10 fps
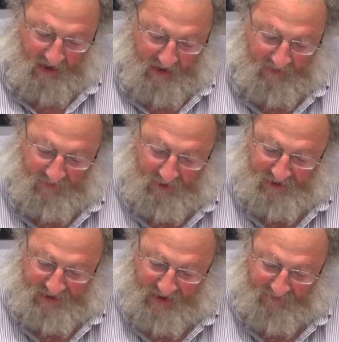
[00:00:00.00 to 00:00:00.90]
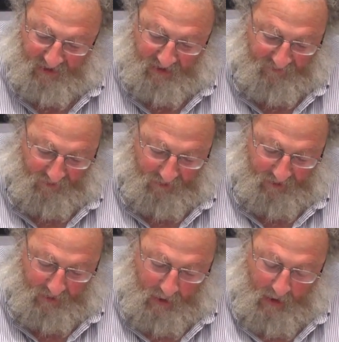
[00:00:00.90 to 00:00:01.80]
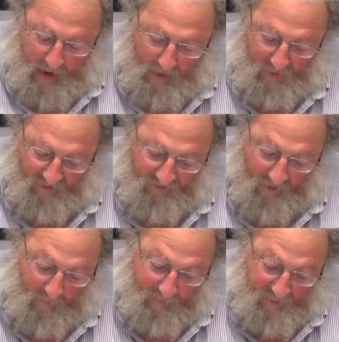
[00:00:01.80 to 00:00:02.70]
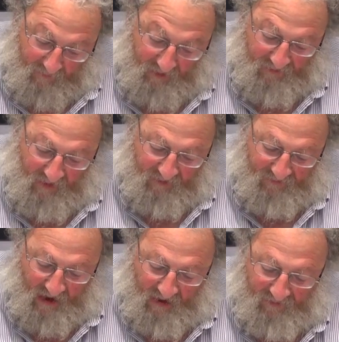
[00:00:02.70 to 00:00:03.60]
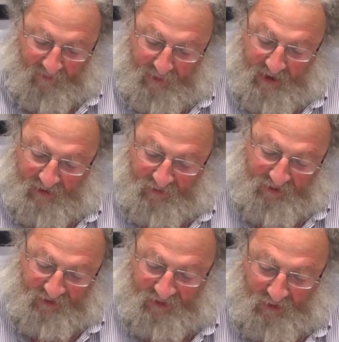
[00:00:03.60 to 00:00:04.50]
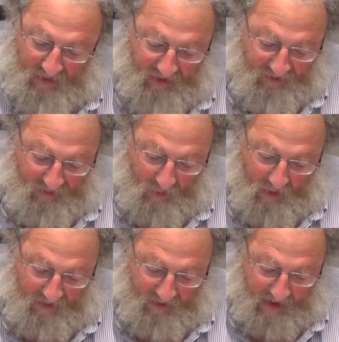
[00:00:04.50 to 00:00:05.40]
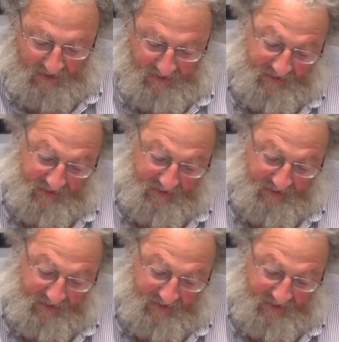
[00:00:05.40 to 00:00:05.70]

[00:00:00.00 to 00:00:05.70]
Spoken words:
even though she never converted and was very far from being a traditional Eastern Orthodox,